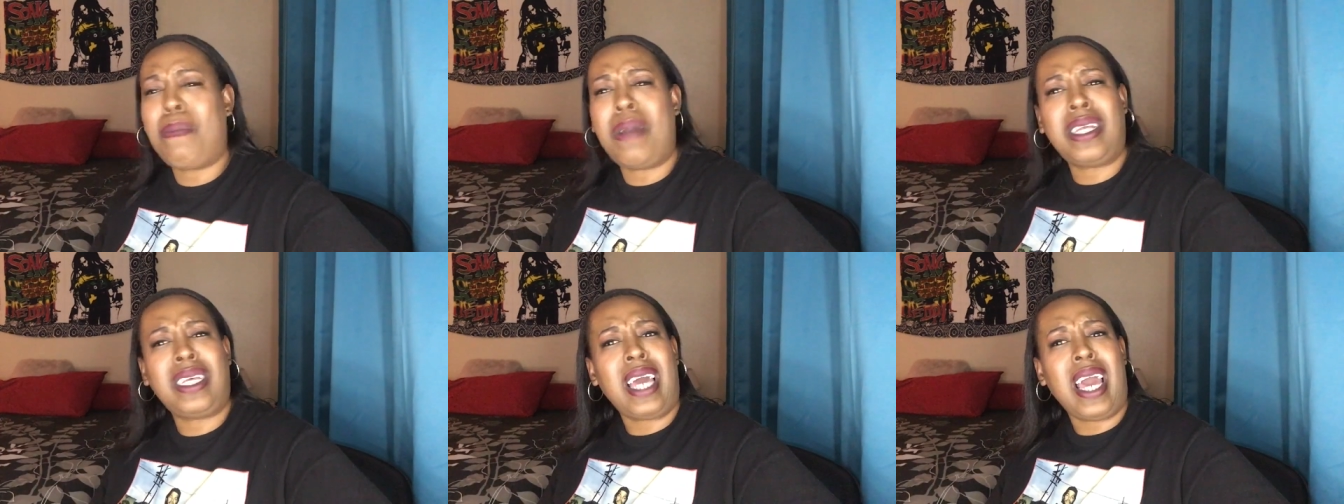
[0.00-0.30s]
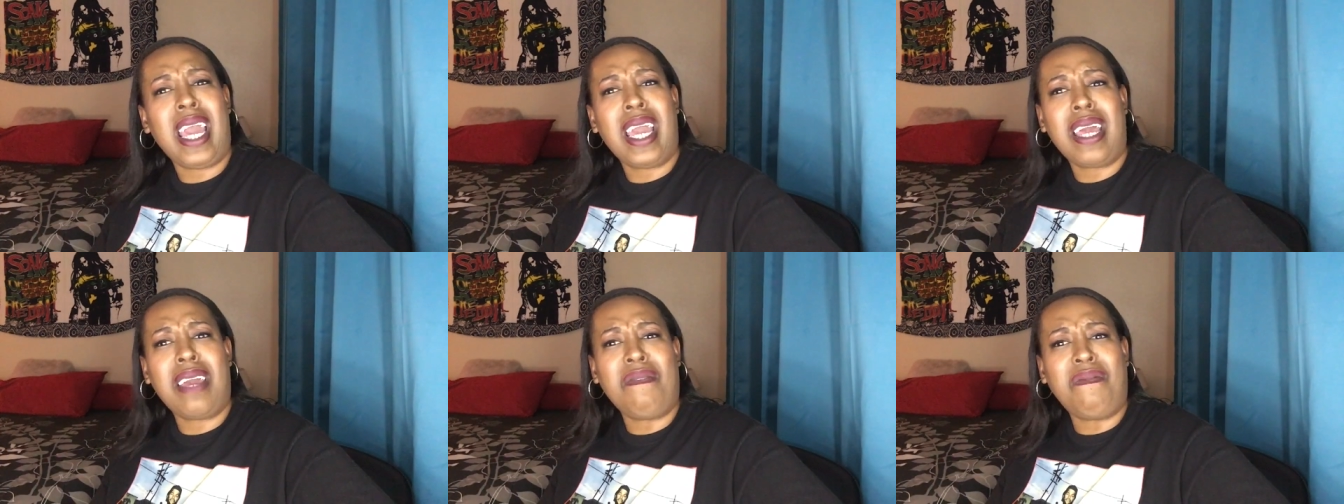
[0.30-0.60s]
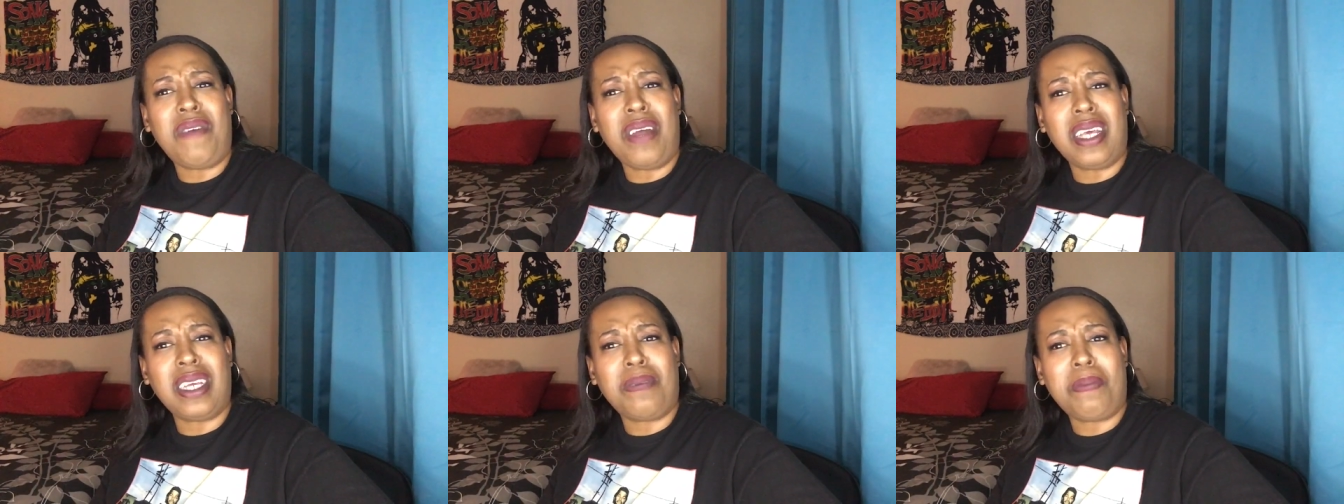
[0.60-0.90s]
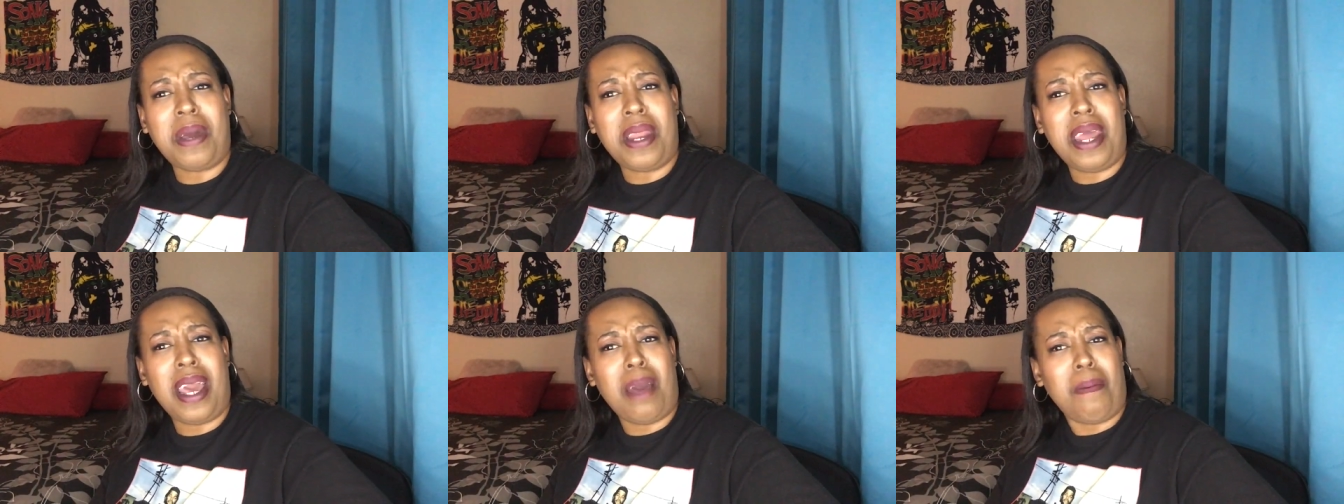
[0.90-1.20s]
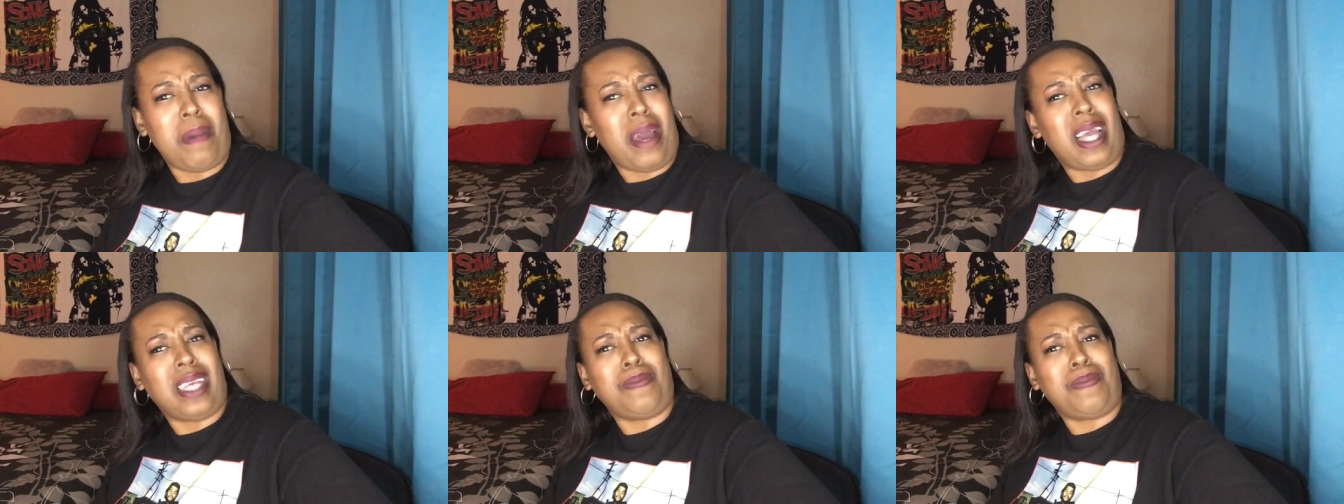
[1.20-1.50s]
bitch, I ain't even finished my damn
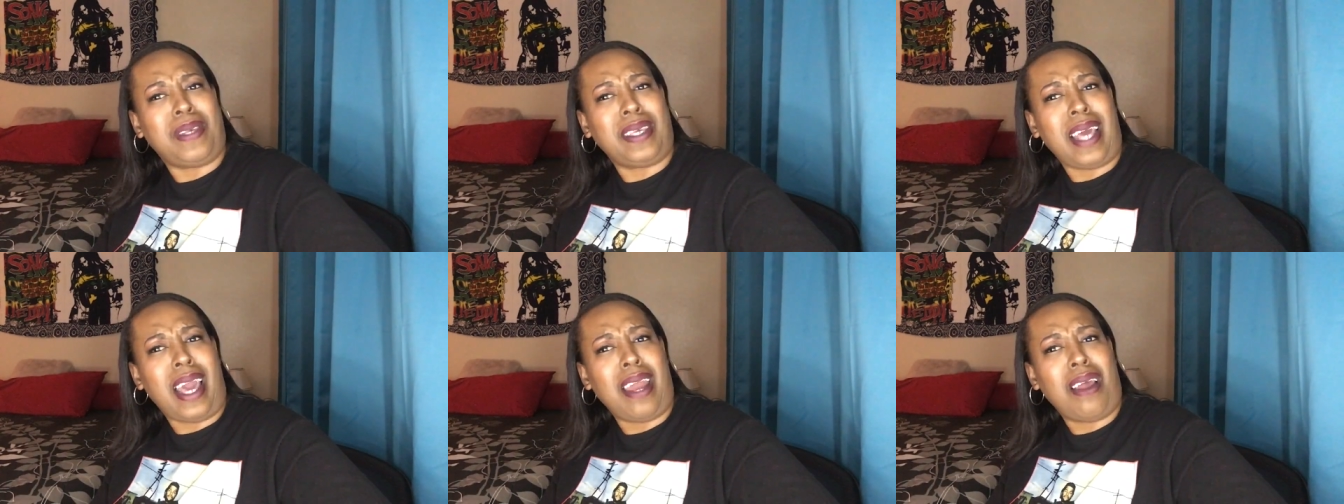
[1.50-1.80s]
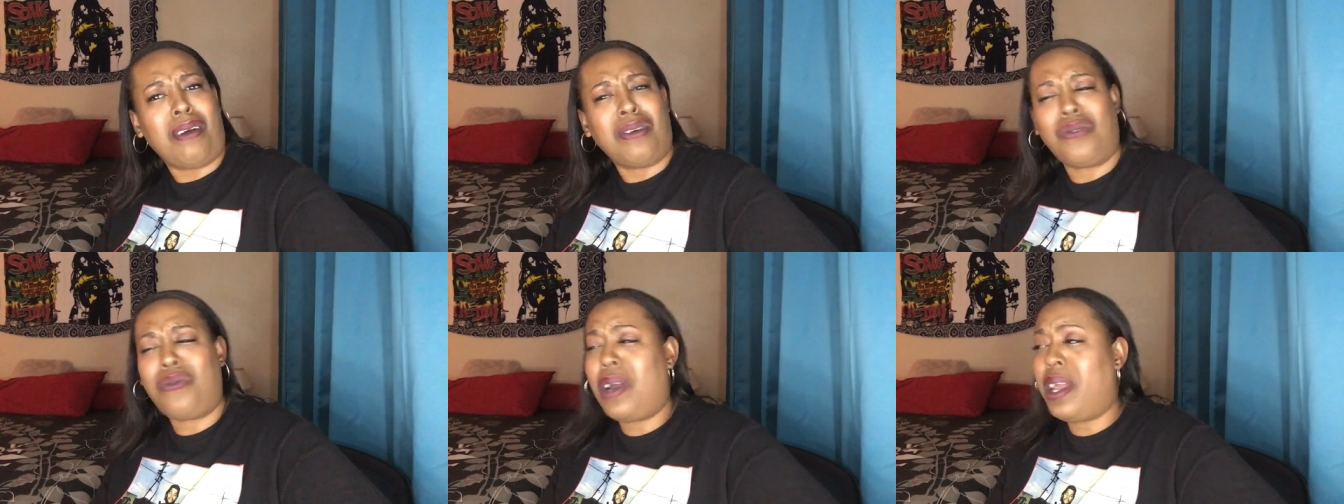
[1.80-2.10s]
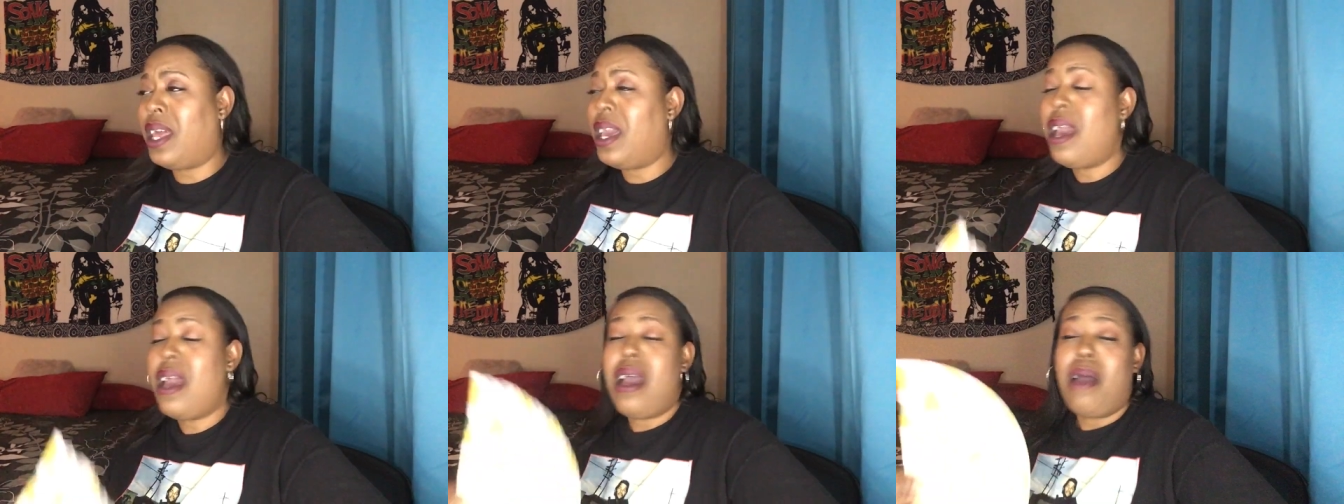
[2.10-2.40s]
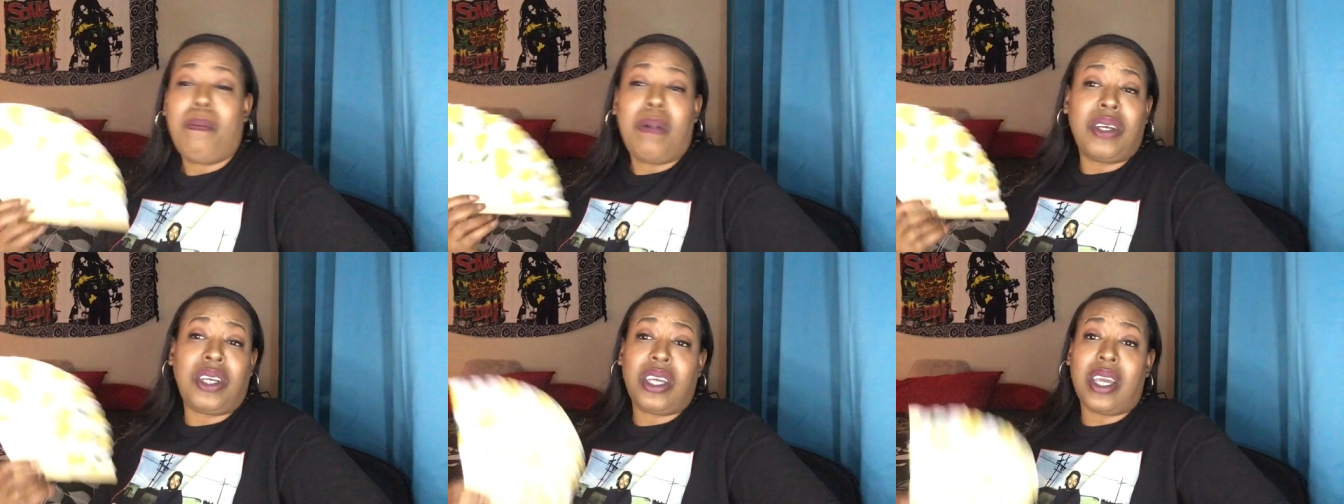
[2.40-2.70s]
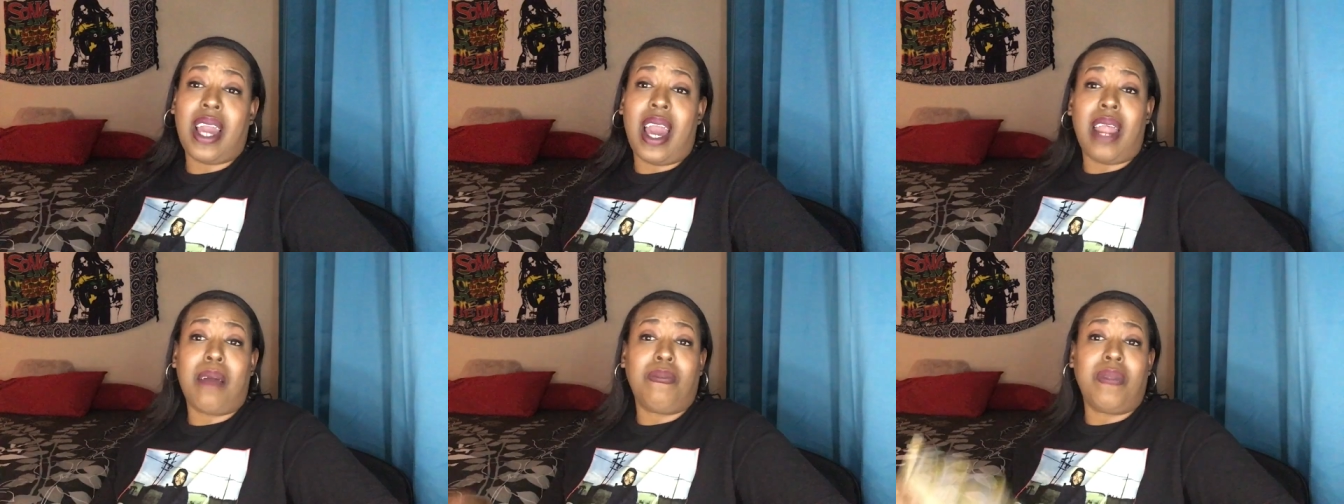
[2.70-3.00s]
mashed potatoes, really. But she
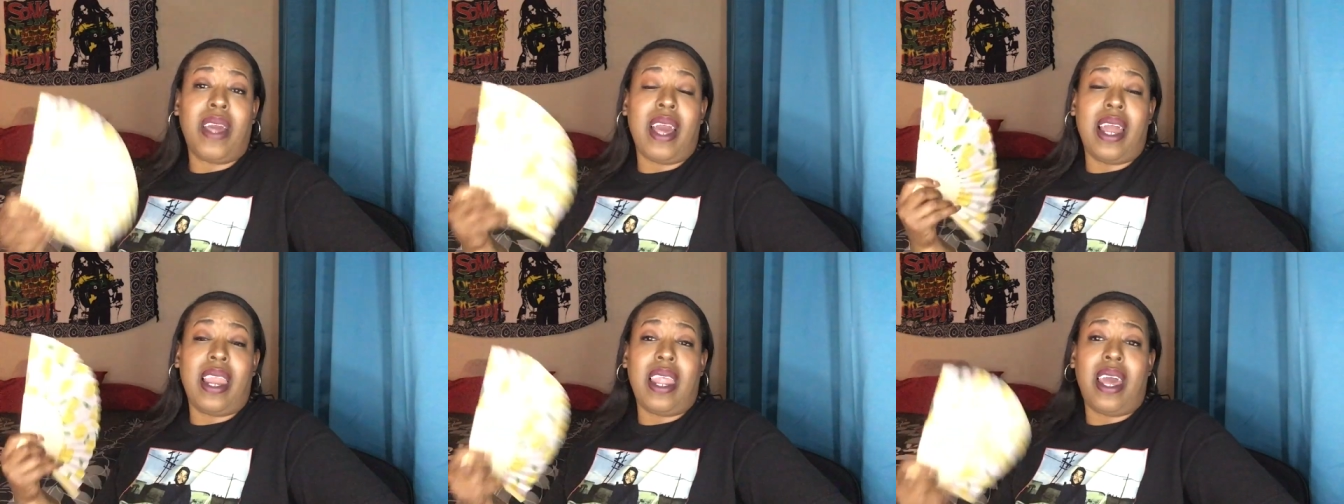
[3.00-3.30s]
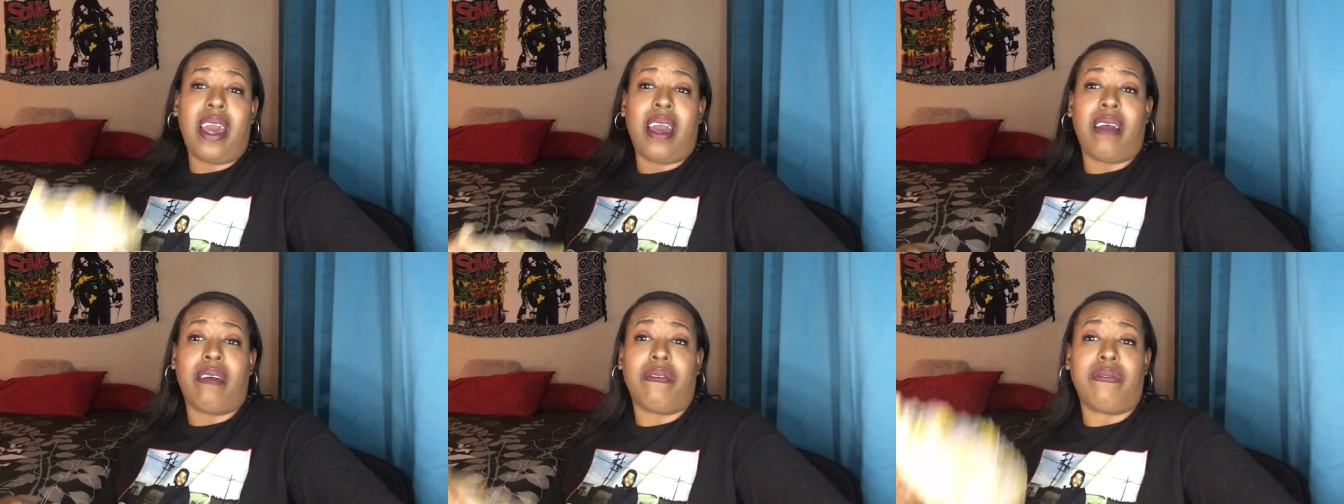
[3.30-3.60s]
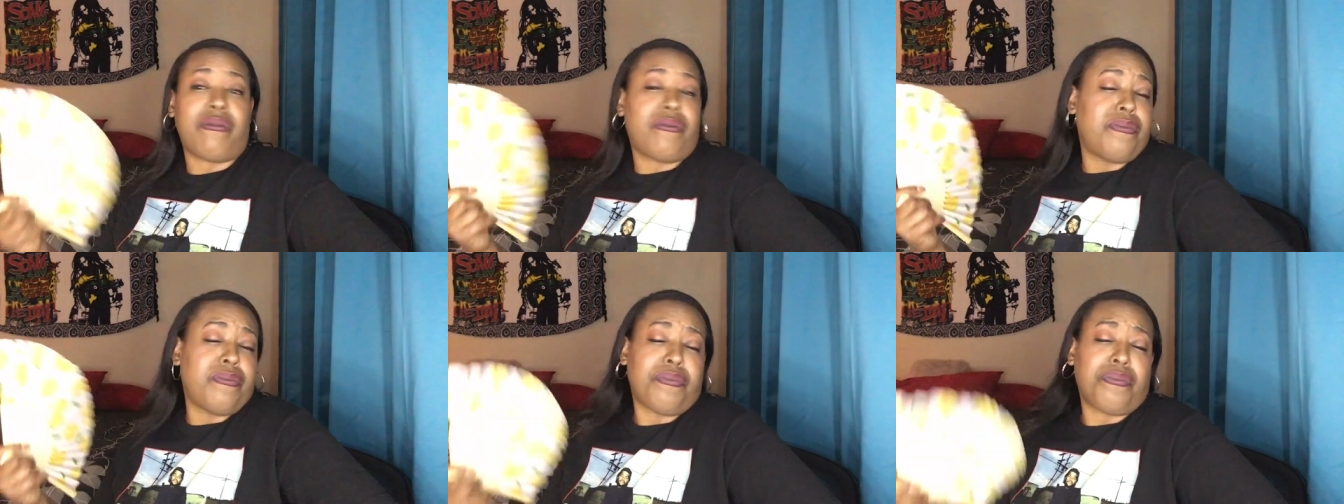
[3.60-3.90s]
got up there and left.